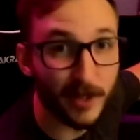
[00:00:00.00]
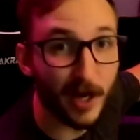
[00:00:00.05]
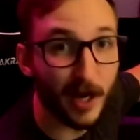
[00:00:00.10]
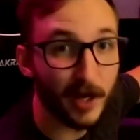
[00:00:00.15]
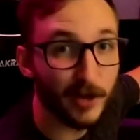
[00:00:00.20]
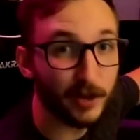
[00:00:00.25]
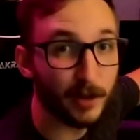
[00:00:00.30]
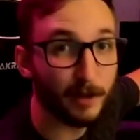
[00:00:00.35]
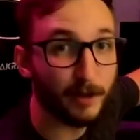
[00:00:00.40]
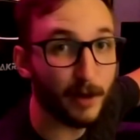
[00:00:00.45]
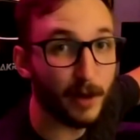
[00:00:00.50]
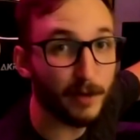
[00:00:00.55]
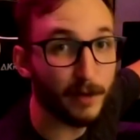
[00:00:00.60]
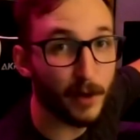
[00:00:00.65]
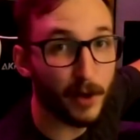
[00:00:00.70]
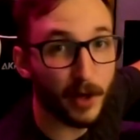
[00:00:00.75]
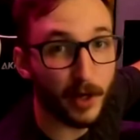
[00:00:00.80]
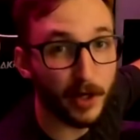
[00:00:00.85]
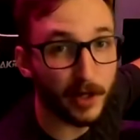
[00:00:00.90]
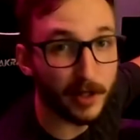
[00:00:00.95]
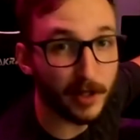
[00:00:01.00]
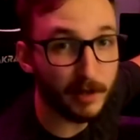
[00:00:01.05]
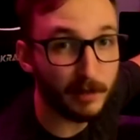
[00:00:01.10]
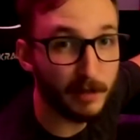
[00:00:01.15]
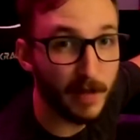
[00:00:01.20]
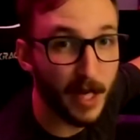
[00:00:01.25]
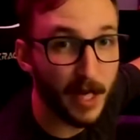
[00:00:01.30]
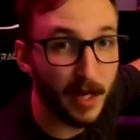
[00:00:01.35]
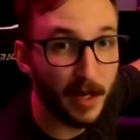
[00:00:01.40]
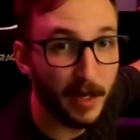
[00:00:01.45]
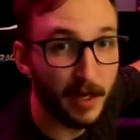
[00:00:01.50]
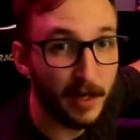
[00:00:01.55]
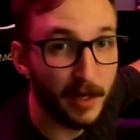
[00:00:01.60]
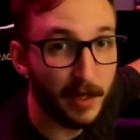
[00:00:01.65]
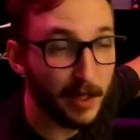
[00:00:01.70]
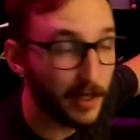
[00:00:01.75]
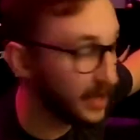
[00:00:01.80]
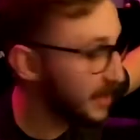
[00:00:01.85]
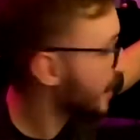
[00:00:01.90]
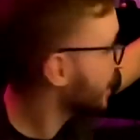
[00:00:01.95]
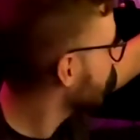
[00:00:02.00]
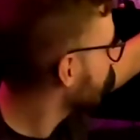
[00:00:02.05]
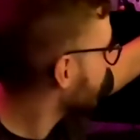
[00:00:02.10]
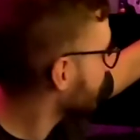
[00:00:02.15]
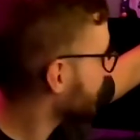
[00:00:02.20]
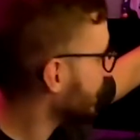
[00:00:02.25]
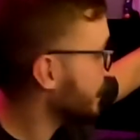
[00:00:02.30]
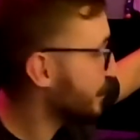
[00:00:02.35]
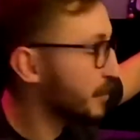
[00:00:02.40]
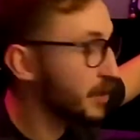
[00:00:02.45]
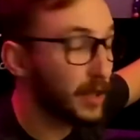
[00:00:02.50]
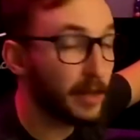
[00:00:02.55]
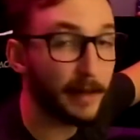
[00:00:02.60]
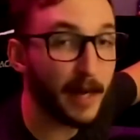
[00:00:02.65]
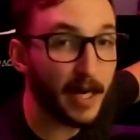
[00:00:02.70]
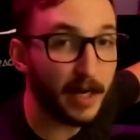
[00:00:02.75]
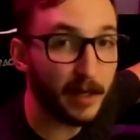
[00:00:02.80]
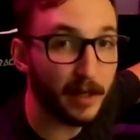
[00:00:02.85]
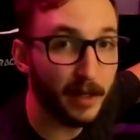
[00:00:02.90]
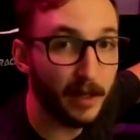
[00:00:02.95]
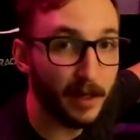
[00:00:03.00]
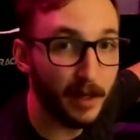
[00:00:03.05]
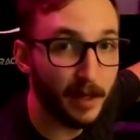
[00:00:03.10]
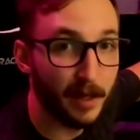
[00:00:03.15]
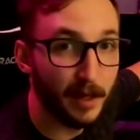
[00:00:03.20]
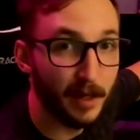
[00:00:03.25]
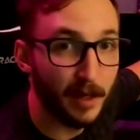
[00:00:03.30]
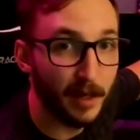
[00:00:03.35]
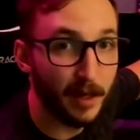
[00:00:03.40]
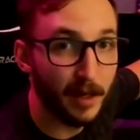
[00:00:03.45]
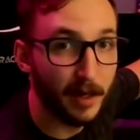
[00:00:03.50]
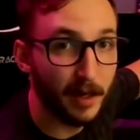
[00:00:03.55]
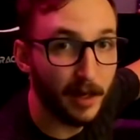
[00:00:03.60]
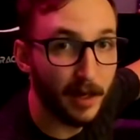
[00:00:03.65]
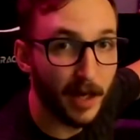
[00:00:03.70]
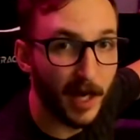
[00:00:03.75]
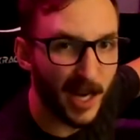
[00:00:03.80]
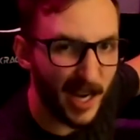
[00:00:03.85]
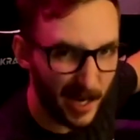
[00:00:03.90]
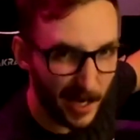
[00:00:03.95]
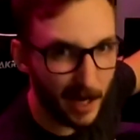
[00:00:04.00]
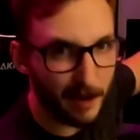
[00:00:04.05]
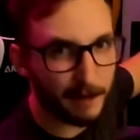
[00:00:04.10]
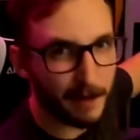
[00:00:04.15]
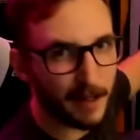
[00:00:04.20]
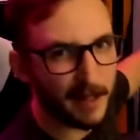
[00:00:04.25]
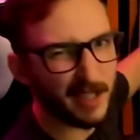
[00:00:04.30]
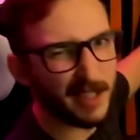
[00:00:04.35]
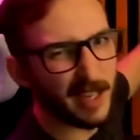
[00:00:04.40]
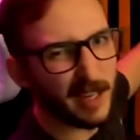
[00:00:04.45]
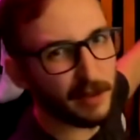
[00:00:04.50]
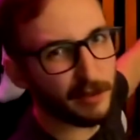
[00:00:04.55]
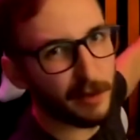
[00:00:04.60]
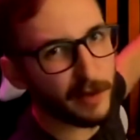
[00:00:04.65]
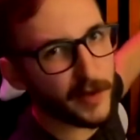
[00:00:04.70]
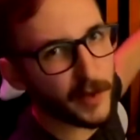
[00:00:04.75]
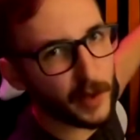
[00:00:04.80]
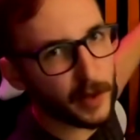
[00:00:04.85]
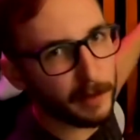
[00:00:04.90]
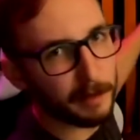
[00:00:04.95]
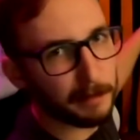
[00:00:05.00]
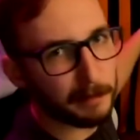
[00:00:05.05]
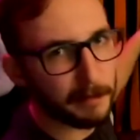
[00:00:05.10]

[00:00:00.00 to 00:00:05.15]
144 hertz. It's got a display port on the back. And I found this at a thrift store.